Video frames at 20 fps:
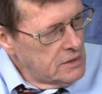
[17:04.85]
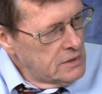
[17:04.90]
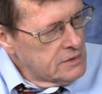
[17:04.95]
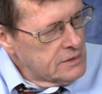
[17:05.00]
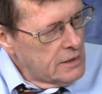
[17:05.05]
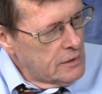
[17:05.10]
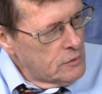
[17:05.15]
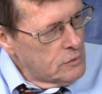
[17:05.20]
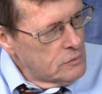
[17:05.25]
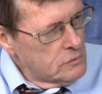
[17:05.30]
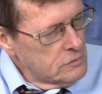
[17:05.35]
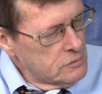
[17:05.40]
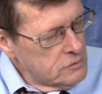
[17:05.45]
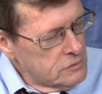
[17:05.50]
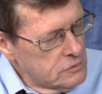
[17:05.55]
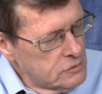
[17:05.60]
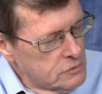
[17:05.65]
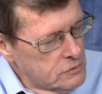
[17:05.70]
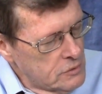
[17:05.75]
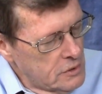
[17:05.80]
Now,
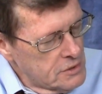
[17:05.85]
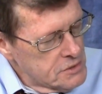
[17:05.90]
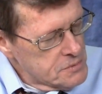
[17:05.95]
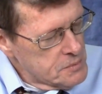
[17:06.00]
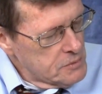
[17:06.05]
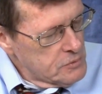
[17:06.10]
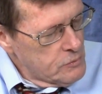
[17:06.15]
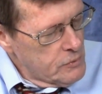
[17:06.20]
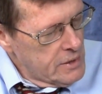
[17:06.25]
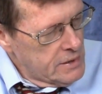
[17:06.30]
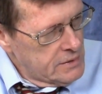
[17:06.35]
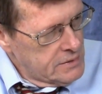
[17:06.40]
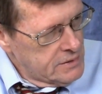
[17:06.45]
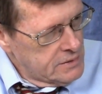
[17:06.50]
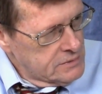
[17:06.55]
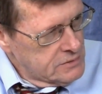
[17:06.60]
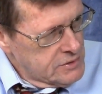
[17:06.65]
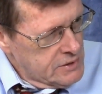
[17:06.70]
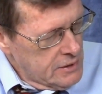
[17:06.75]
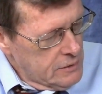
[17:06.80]
your husband read
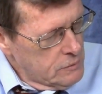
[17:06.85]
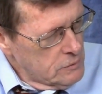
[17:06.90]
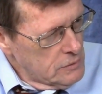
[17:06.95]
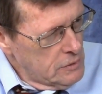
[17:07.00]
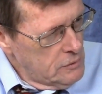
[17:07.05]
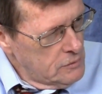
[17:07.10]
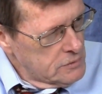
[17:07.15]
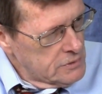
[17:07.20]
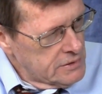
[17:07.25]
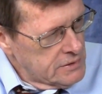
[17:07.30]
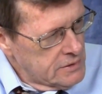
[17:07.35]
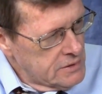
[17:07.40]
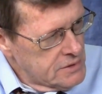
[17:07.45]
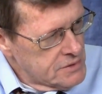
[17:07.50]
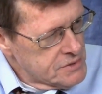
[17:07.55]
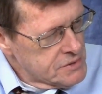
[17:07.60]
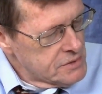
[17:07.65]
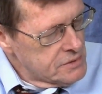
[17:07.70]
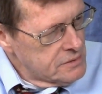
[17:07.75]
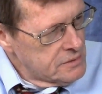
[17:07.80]
in Sacred
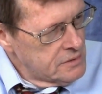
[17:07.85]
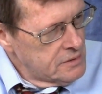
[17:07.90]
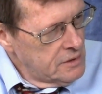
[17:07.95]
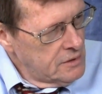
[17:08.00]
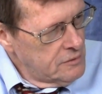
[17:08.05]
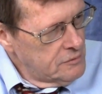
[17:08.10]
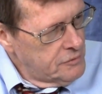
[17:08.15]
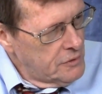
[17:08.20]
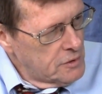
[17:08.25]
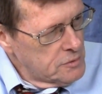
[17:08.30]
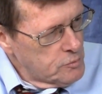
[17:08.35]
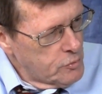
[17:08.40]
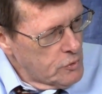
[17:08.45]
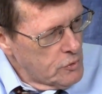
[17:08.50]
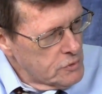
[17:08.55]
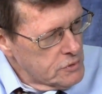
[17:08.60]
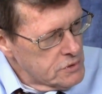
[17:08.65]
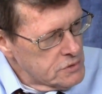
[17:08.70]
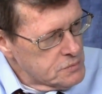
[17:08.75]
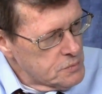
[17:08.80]
Loneliness and. we read
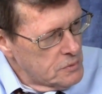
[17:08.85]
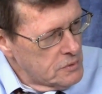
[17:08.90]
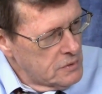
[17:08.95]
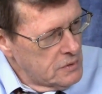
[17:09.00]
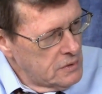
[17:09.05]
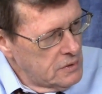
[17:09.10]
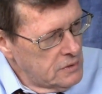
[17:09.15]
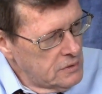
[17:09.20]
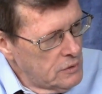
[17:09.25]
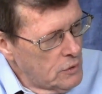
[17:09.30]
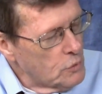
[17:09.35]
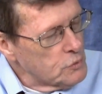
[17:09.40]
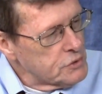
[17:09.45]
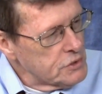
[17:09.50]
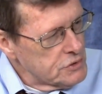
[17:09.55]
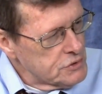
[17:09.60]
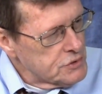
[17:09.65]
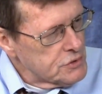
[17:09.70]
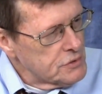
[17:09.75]
it together. Book. Oh, did you?